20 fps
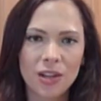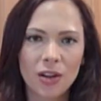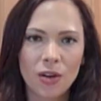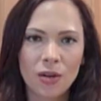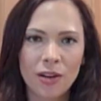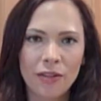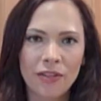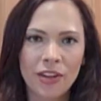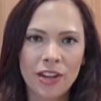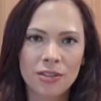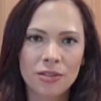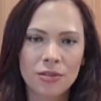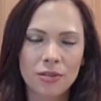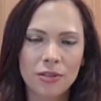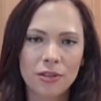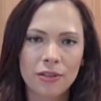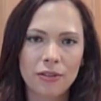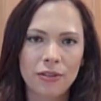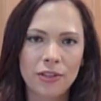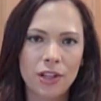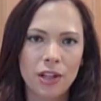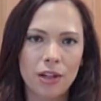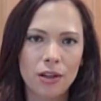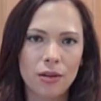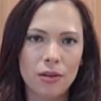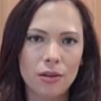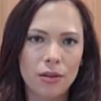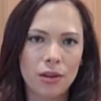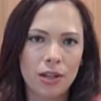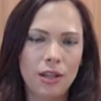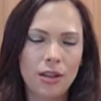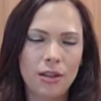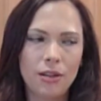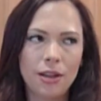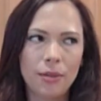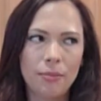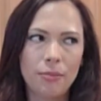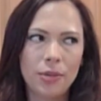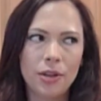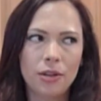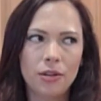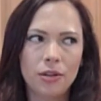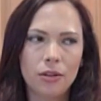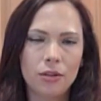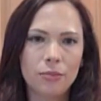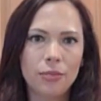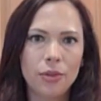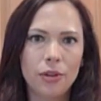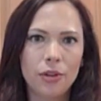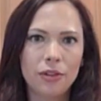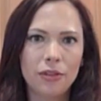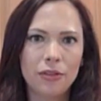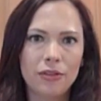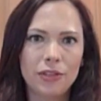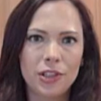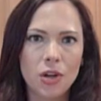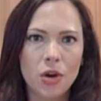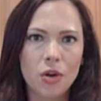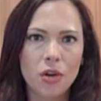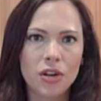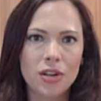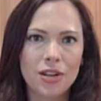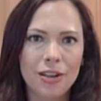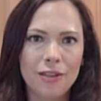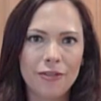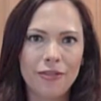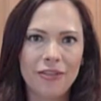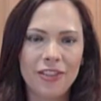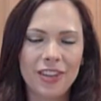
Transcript: So if I sort of, you know, eat a big old bowl of yogurt and